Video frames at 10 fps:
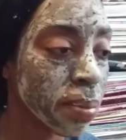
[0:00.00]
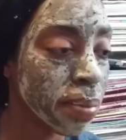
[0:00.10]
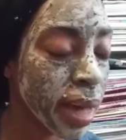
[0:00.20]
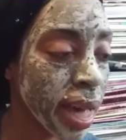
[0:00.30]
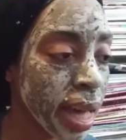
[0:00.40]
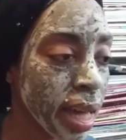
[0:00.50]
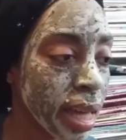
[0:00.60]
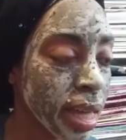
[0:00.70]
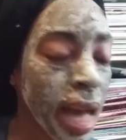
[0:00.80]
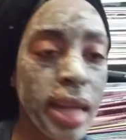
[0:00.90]
but
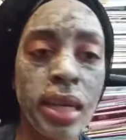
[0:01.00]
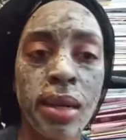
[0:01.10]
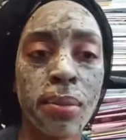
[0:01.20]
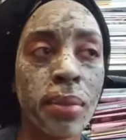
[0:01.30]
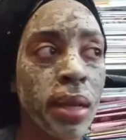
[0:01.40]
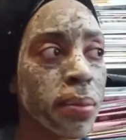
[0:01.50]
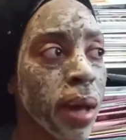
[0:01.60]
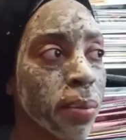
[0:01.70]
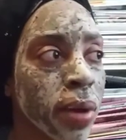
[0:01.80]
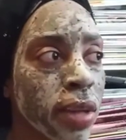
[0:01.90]
yeah, I ended up meeting
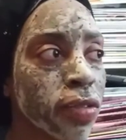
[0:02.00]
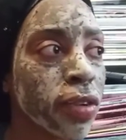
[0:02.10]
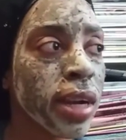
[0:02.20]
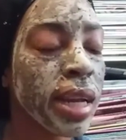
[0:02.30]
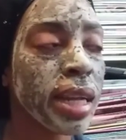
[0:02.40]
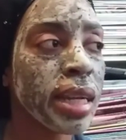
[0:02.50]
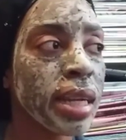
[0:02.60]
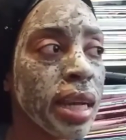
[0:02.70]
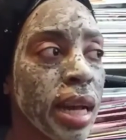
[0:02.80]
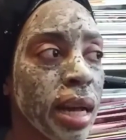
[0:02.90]
my
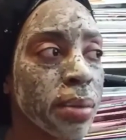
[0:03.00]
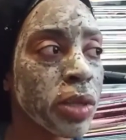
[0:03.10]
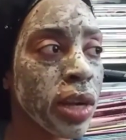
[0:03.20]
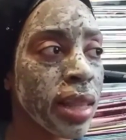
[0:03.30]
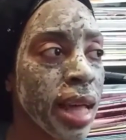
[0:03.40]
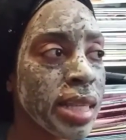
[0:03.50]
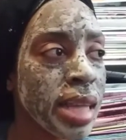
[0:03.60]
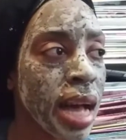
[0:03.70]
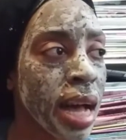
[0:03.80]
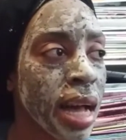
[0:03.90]
boyfriend during that
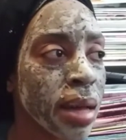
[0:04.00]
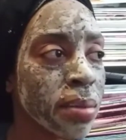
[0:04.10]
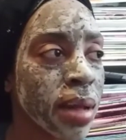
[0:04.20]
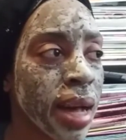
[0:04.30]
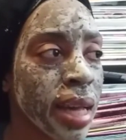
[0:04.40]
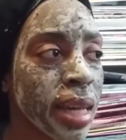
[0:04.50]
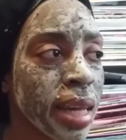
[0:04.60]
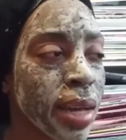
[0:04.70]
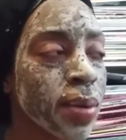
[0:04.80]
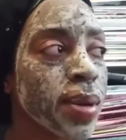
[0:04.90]
time. Like
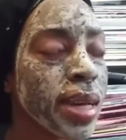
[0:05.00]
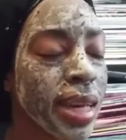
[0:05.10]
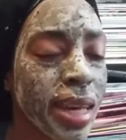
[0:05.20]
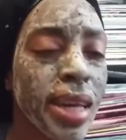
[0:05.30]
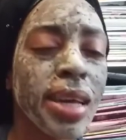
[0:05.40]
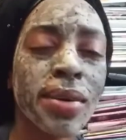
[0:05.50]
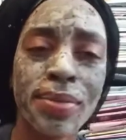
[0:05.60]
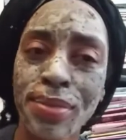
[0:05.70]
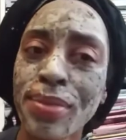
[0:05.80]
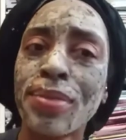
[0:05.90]
it
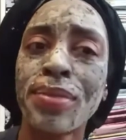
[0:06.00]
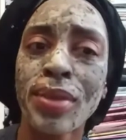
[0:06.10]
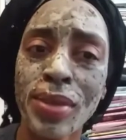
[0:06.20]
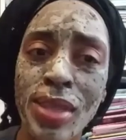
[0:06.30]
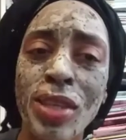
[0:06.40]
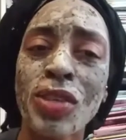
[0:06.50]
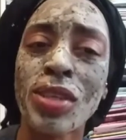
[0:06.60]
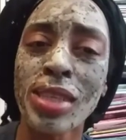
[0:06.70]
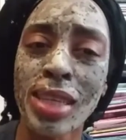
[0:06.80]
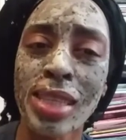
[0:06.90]
was an
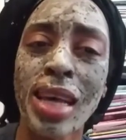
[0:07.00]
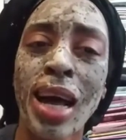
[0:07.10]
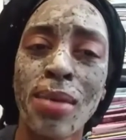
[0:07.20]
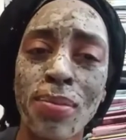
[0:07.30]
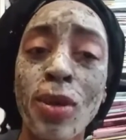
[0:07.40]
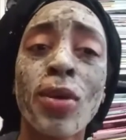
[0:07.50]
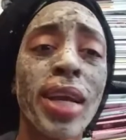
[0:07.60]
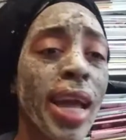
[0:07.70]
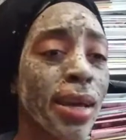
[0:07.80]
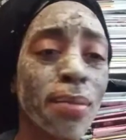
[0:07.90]
interesting time.
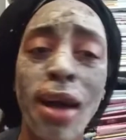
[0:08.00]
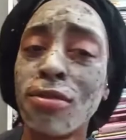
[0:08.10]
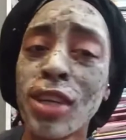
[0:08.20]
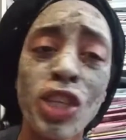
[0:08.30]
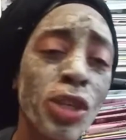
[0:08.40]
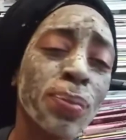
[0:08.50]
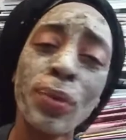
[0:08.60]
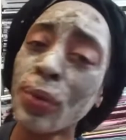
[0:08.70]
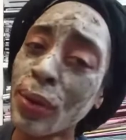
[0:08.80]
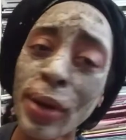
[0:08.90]
Created my vision
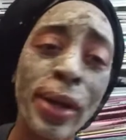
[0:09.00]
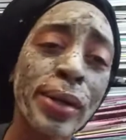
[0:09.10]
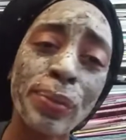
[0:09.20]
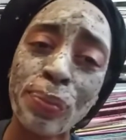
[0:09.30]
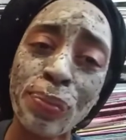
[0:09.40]
board.